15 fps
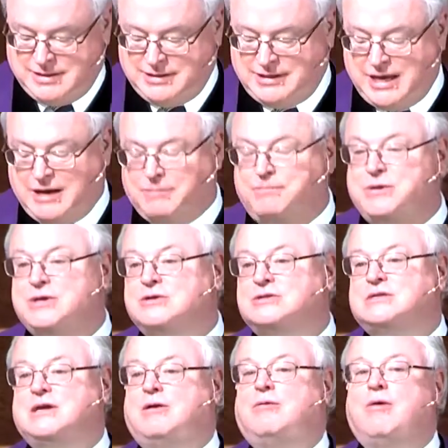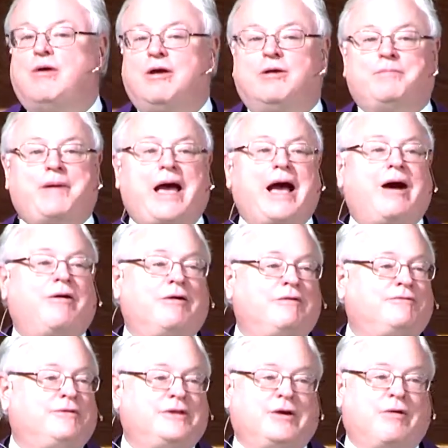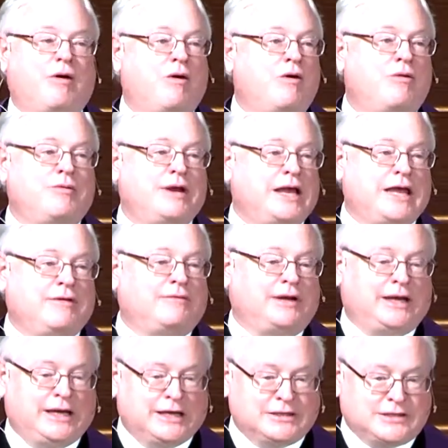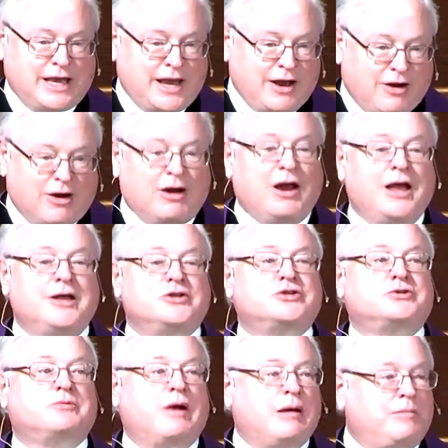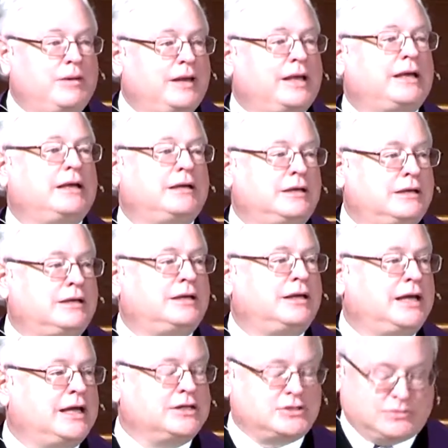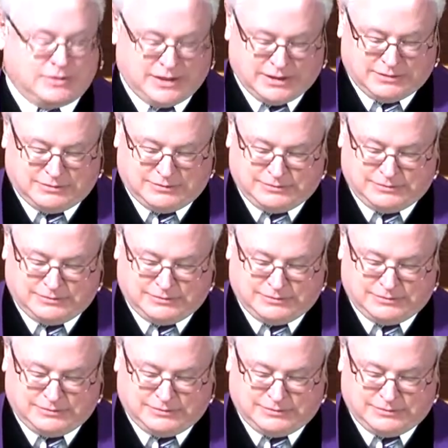they abuse their royal power for their own evil ends. They are troubling Israel.